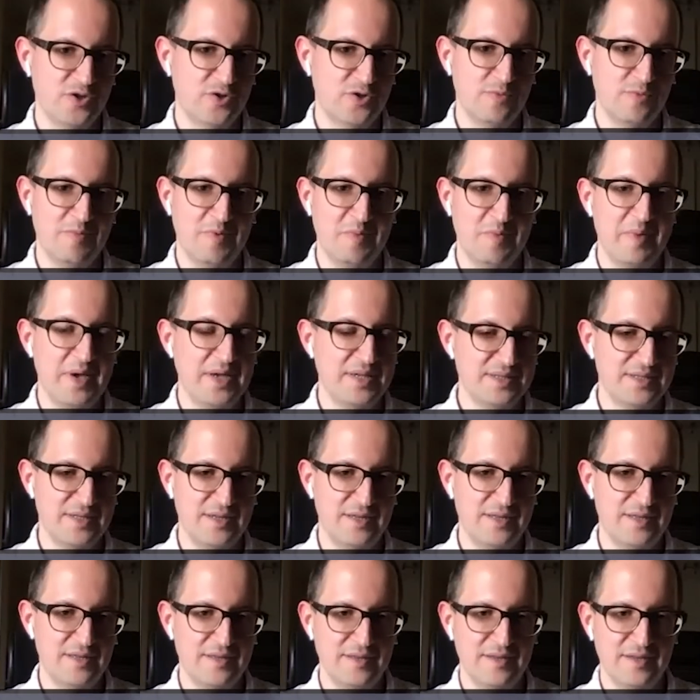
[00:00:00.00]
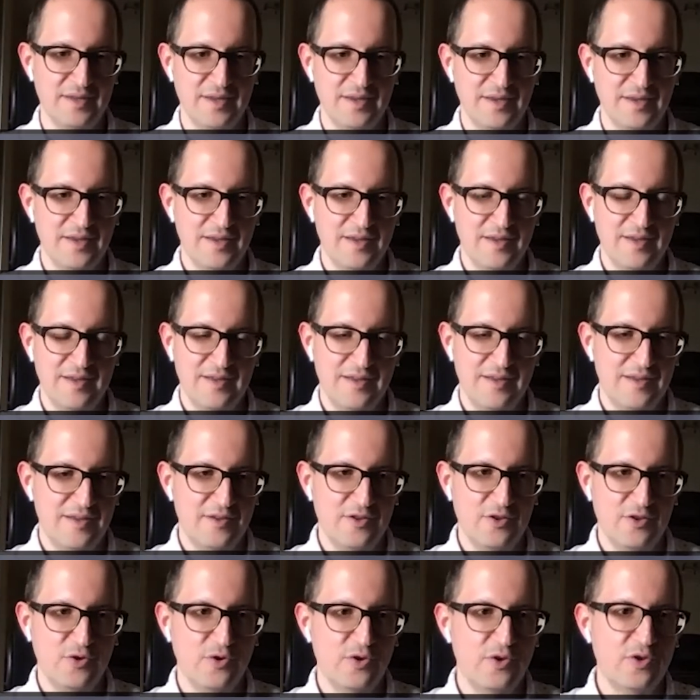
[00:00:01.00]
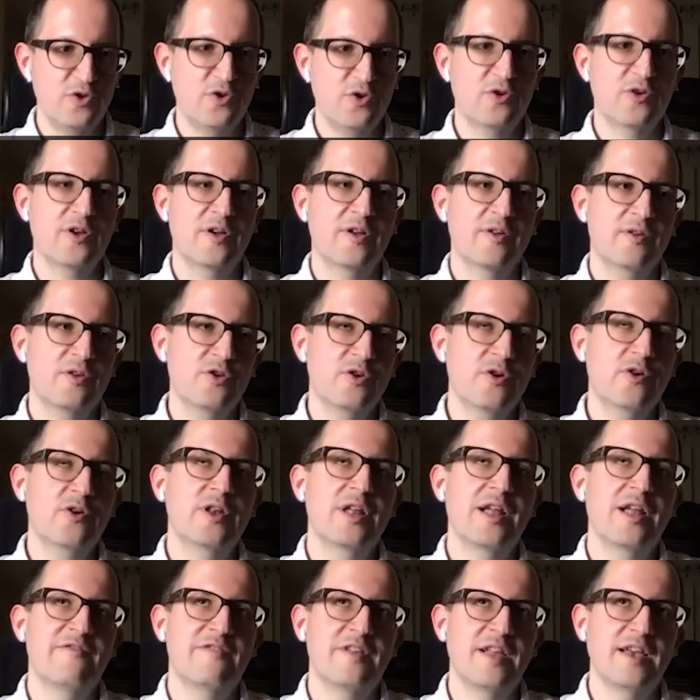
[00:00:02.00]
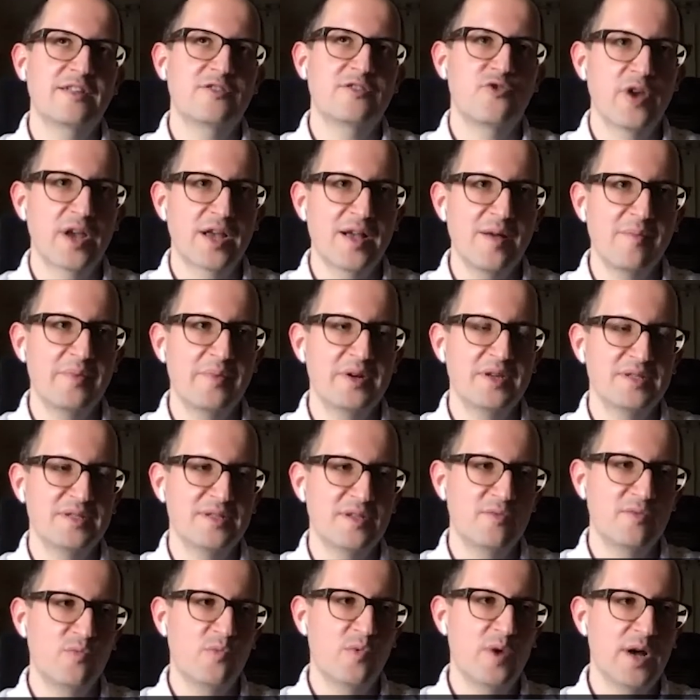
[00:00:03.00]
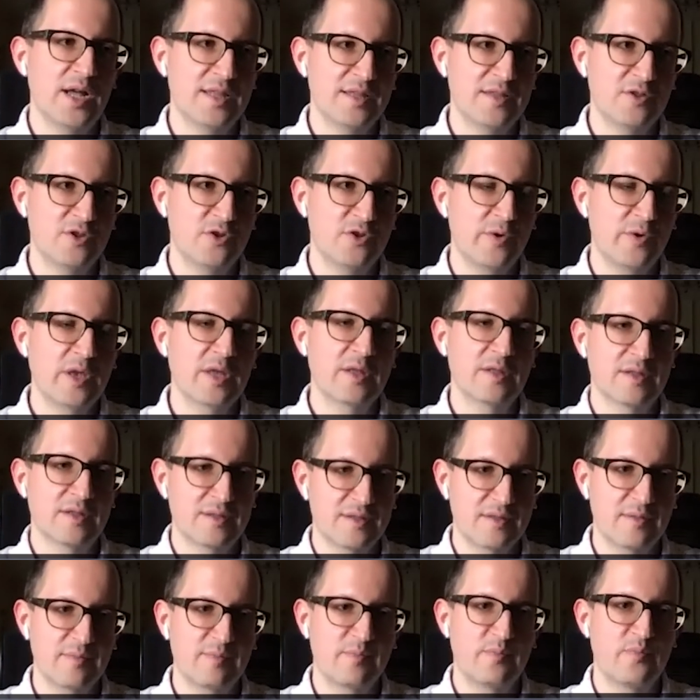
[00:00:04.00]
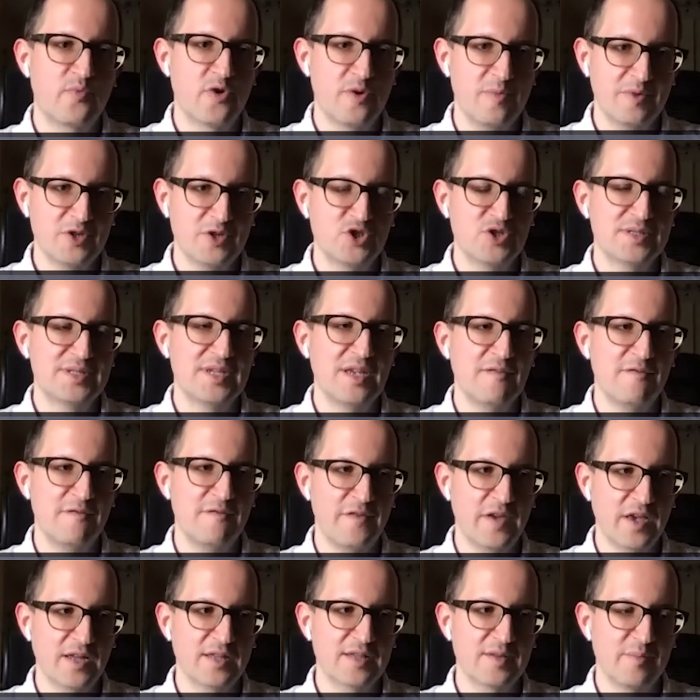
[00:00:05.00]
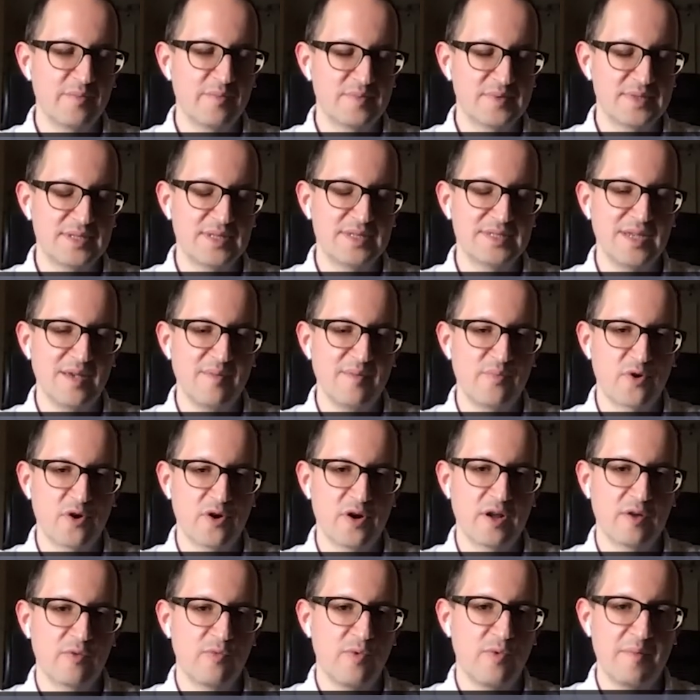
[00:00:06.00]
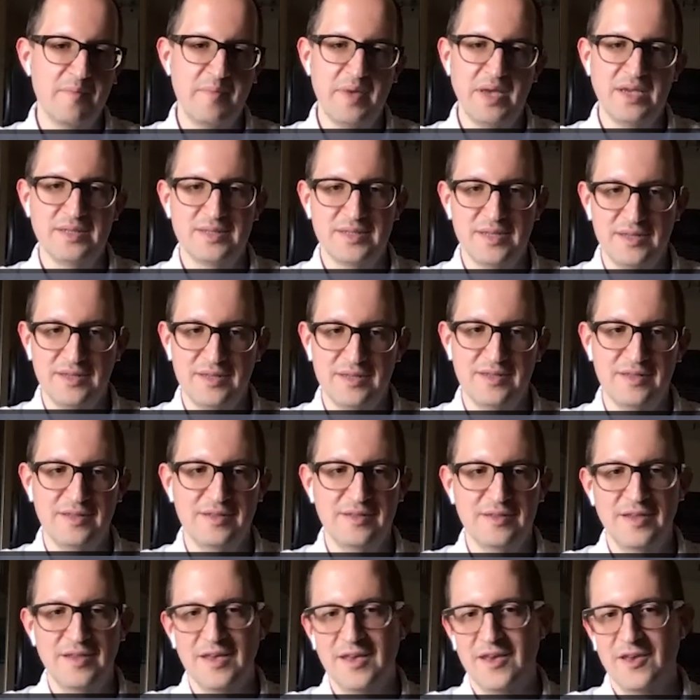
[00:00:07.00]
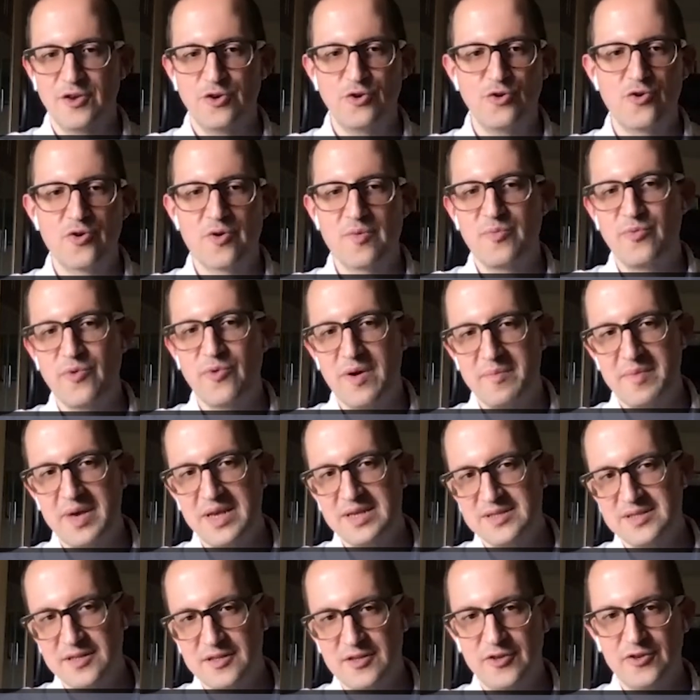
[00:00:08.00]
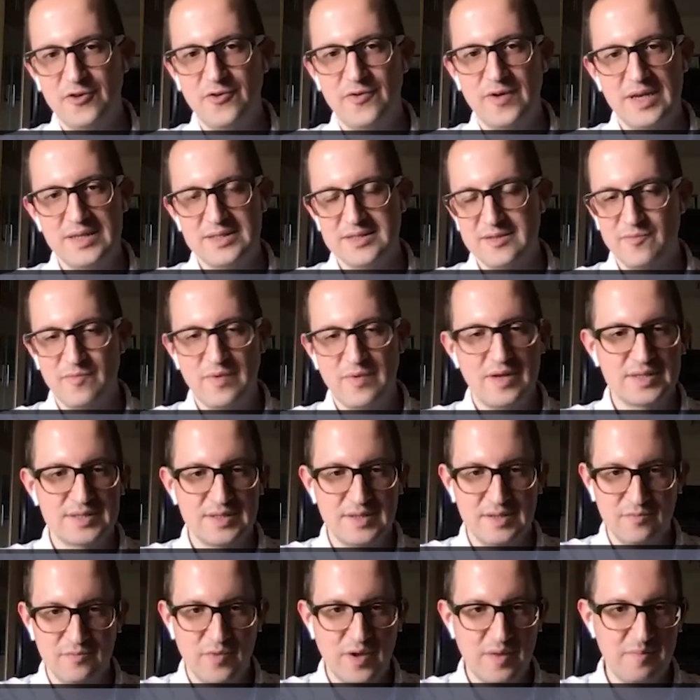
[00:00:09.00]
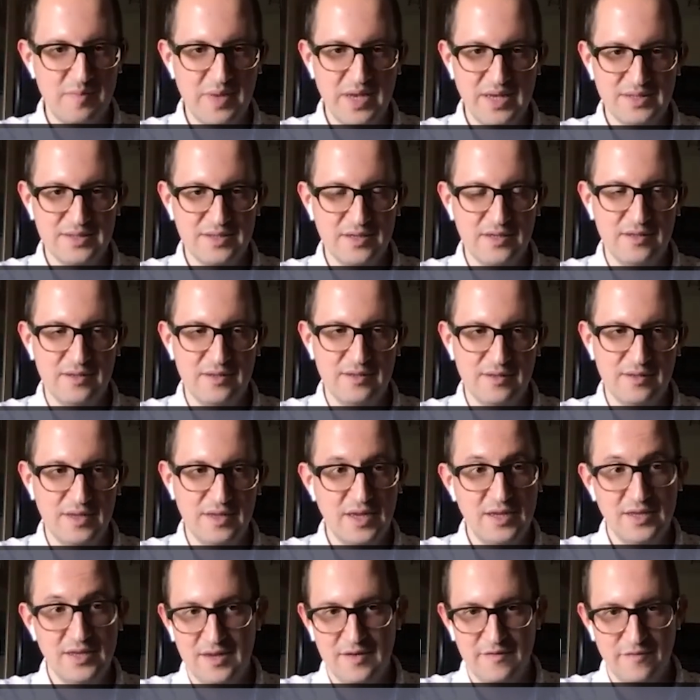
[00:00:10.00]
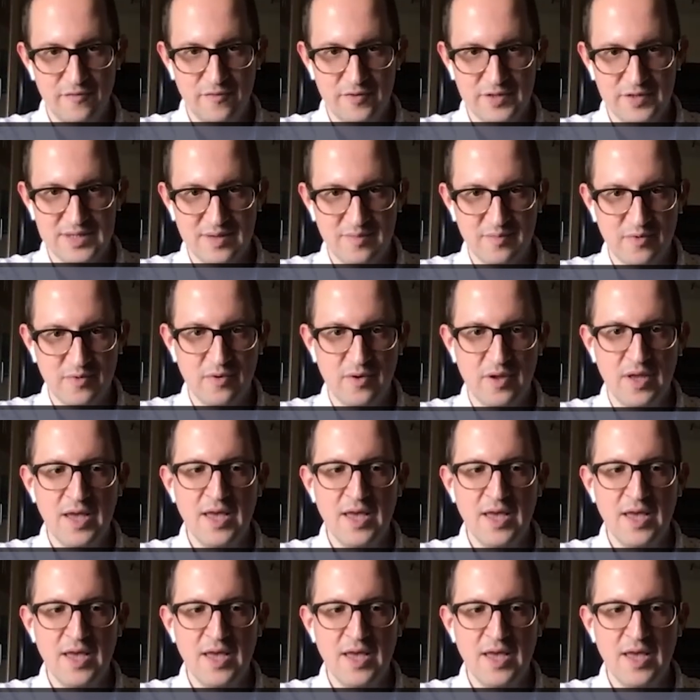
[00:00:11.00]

could be based in, you could have like 3 companies in one doing pretty much the same thing, the same product, one based in Europe, one based in the US, and one based in India, for example.